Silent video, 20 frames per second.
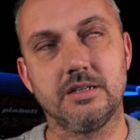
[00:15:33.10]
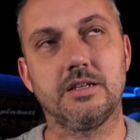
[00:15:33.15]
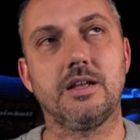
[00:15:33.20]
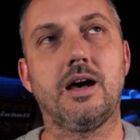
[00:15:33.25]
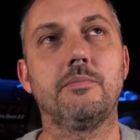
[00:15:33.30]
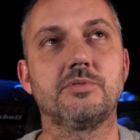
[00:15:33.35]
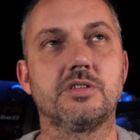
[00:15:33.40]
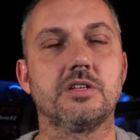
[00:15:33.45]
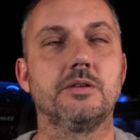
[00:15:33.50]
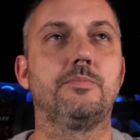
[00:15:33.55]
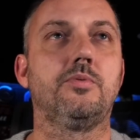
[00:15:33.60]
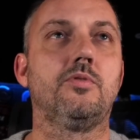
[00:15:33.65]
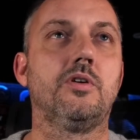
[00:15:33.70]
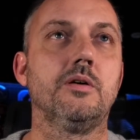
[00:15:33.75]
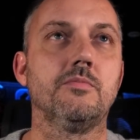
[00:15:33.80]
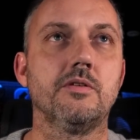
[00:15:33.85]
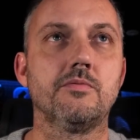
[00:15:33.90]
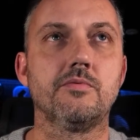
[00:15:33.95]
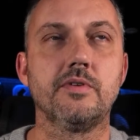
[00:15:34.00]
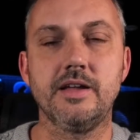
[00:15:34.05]
up to the
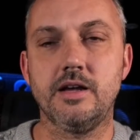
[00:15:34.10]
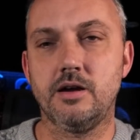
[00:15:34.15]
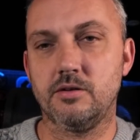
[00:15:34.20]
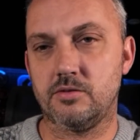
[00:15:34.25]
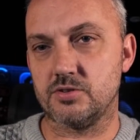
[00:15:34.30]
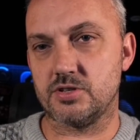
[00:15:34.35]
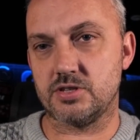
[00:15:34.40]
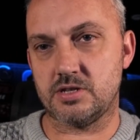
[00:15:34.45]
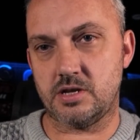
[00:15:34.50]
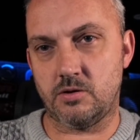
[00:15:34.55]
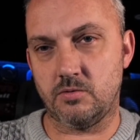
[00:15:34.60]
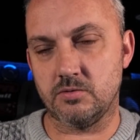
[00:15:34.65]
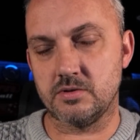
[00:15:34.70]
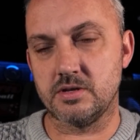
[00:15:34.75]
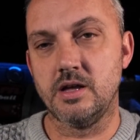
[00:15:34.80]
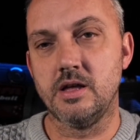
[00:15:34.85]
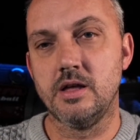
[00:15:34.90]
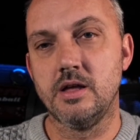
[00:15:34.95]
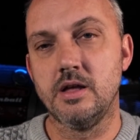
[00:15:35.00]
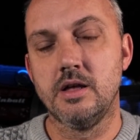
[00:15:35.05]
point where Rio got sold
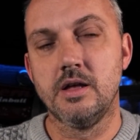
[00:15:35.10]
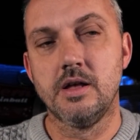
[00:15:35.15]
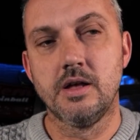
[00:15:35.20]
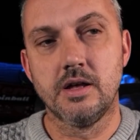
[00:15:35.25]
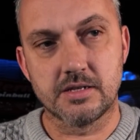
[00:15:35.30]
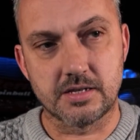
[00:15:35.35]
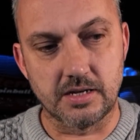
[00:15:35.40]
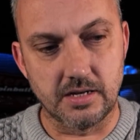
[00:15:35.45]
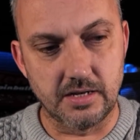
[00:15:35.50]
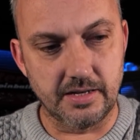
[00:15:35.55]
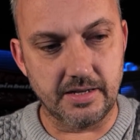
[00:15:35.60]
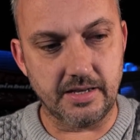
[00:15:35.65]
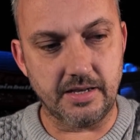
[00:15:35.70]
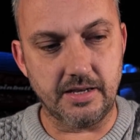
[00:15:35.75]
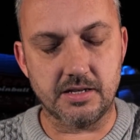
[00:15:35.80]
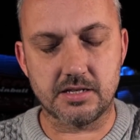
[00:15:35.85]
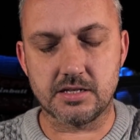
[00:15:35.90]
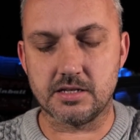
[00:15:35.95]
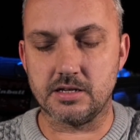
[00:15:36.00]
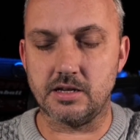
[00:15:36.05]
to
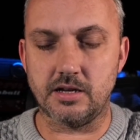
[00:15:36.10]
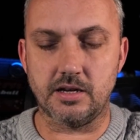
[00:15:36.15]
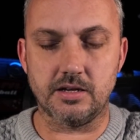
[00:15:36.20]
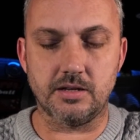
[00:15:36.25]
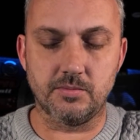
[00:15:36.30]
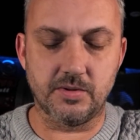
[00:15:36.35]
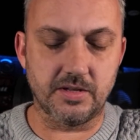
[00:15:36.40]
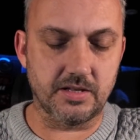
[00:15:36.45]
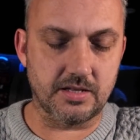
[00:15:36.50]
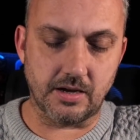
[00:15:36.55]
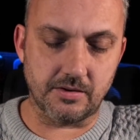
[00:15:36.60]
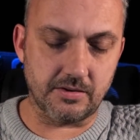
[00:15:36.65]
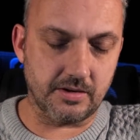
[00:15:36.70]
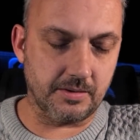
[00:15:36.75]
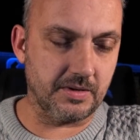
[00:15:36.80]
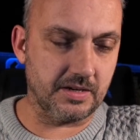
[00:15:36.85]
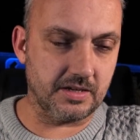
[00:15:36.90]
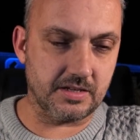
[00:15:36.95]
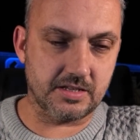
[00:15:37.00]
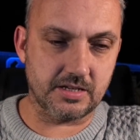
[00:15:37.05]
Leeds. We don't
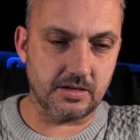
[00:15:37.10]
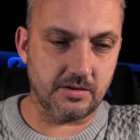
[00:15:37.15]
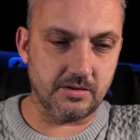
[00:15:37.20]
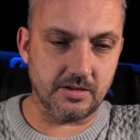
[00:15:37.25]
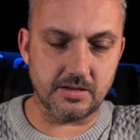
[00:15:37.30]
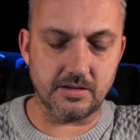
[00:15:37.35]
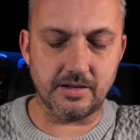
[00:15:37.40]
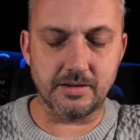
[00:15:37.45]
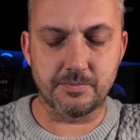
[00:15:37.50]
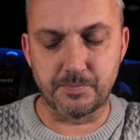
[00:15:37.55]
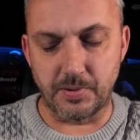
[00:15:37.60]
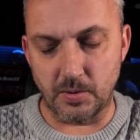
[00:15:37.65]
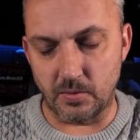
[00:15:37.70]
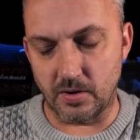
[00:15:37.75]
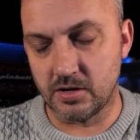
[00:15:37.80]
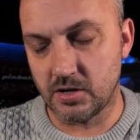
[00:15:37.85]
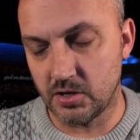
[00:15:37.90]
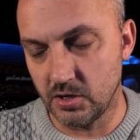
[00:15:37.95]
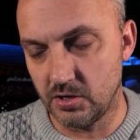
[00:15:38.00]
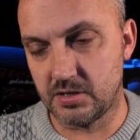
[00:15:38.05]
need me to tell you. It built
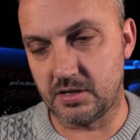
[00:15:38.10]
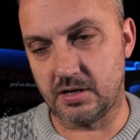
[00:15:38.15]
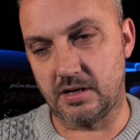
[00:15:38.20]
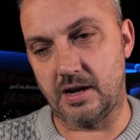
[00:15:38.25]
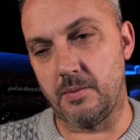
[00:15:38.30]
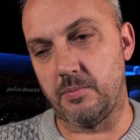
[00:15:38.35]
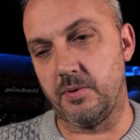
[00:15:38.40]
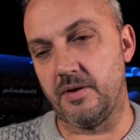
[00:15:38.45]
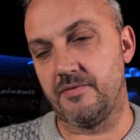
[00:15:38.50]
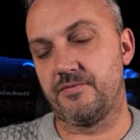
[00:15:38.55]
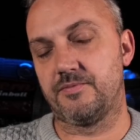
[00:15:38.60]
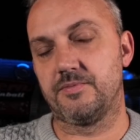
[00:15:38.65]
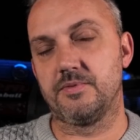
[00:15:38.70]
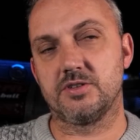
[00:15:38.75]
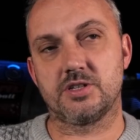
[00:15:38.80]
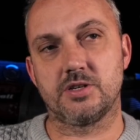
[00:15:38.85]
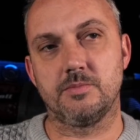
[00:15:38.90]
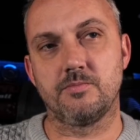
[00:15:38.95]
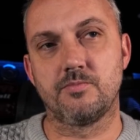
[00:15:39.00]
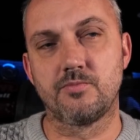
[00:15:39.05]
a good club with
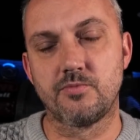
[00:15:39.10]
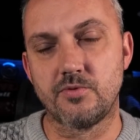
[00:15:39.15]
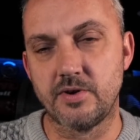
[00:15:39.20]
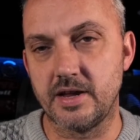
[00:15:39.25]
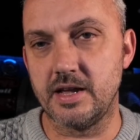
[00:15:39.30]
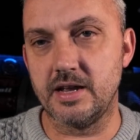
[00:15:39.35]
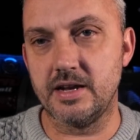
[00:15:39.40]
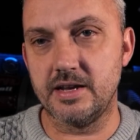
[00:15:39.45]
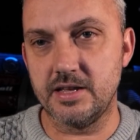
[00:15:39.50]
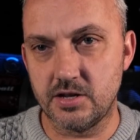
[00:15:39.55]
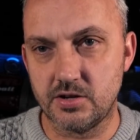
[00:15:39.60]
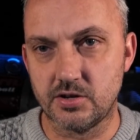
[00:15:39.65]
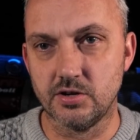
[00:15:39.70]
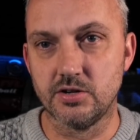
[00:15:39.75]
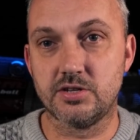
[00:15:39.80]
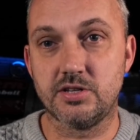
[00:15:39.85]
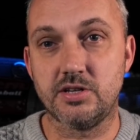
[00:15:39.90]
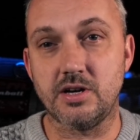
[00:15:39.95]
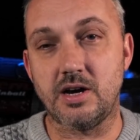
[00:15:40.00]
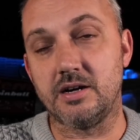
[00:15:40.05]
some really
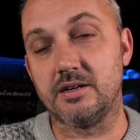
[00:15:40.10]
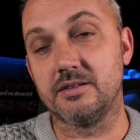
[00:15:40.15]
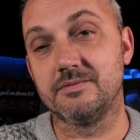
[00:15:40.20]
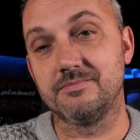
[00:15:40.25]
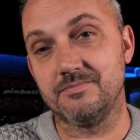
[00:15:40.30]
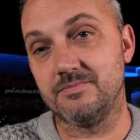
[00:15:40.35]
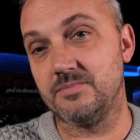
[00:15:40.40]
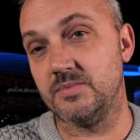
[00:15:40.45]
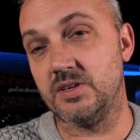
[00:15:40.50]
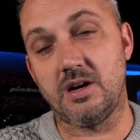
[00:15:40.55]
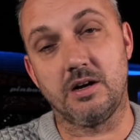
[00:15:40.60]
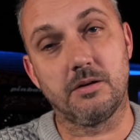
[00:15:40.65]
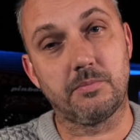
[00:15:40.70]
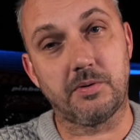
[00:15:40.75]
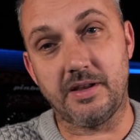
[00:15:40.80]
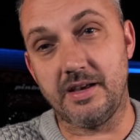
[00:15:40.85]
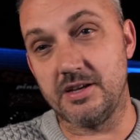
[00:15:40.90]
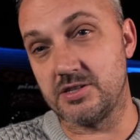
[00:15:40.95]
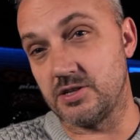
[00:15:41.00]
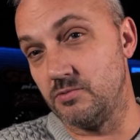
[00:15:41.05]
good young
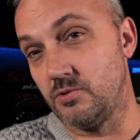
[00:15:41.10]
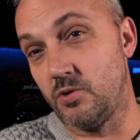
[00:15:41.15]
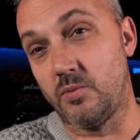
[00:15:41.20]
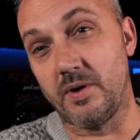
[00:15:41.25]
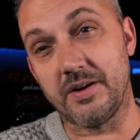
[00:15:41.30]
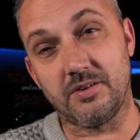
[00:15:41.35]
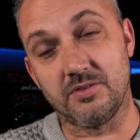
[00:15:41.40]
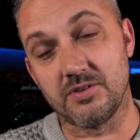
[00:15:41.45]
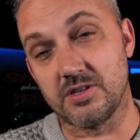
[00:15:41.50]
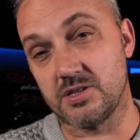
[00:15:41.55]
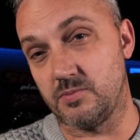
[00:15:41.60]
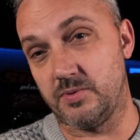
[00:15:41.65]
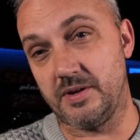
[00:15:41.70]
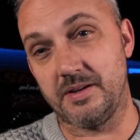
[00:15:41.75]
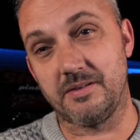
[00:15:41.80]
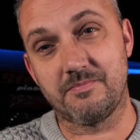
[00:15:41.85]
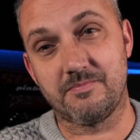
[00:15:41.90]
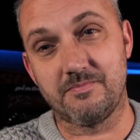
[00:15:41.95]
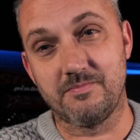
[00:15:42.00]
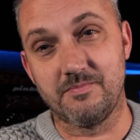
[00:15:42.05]
players who all went on to
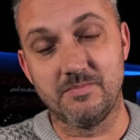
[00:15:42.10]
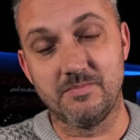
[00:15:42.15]
win